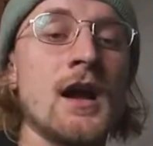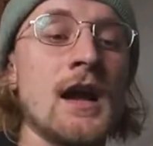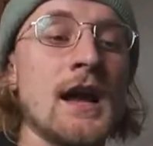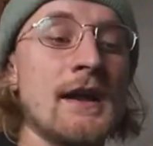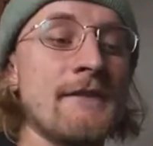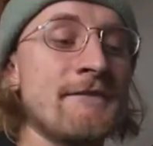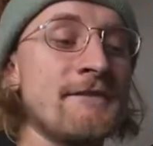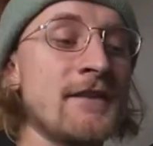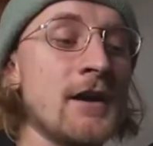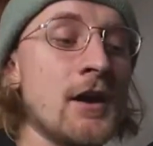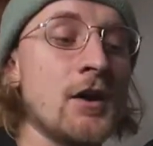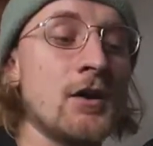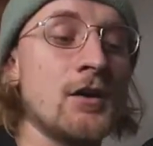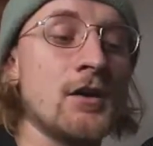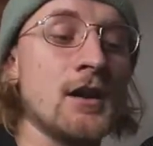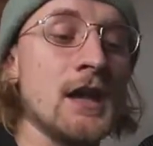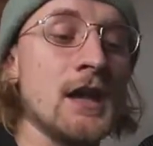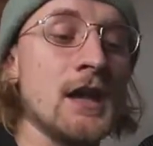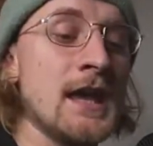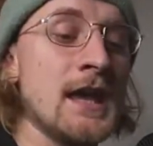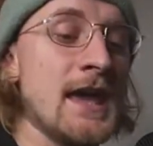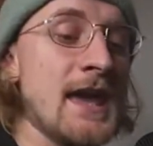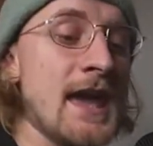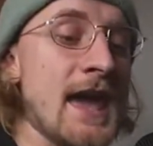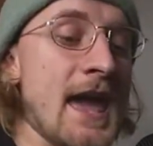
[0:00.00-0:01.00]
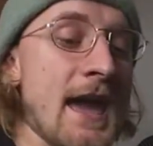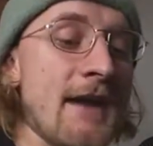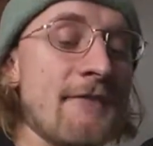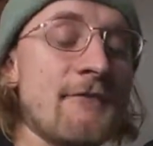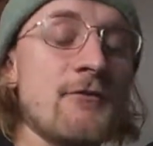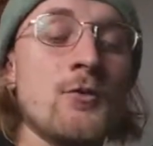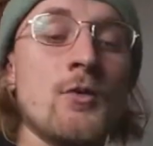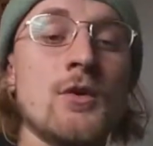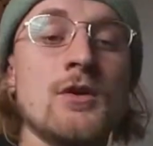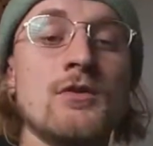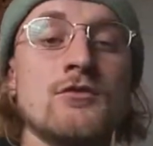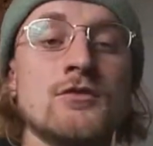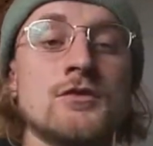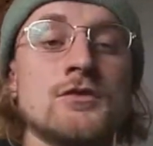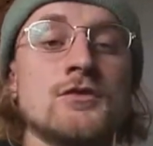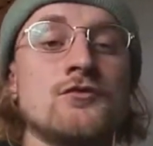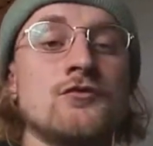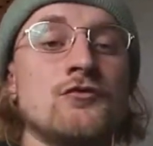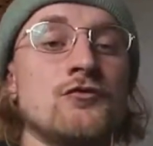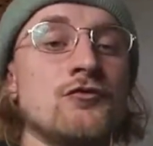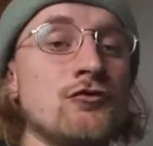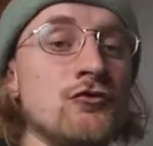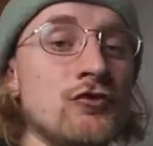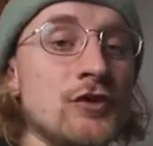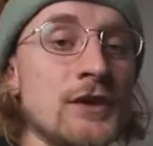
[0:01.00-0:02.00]
I felt everyone was
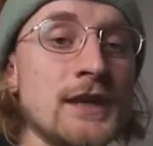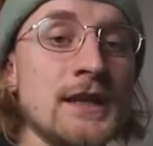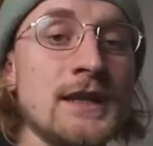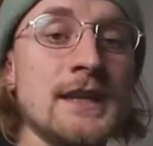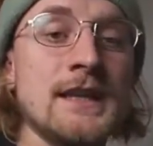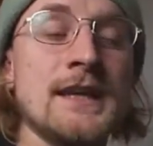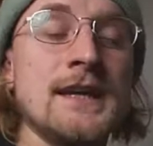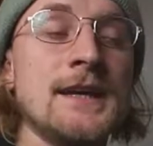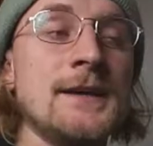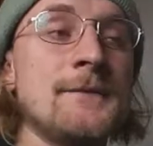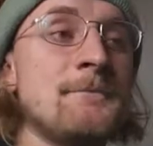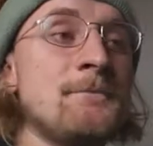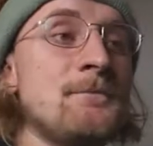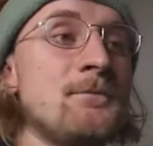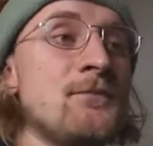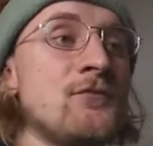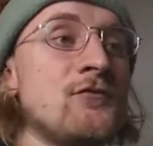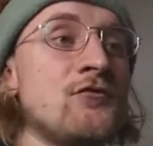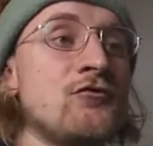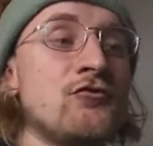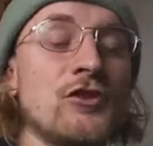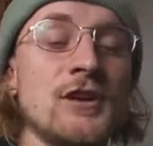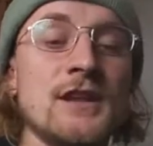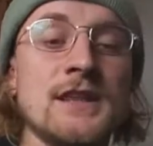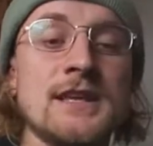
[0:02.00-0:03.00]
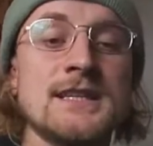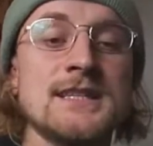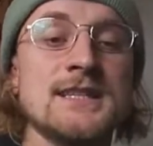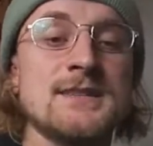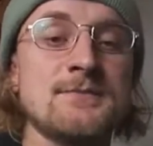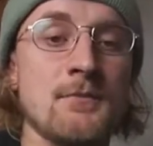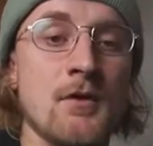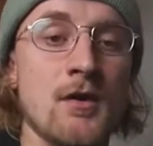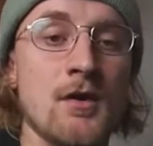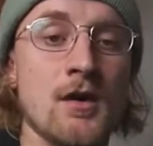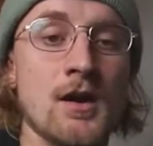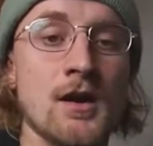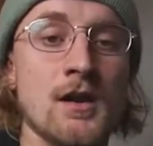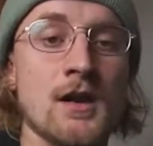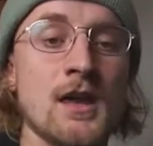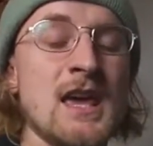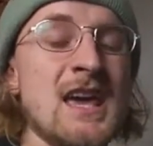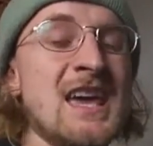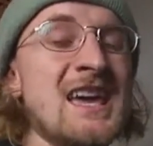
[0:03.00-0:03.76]
really, really smart.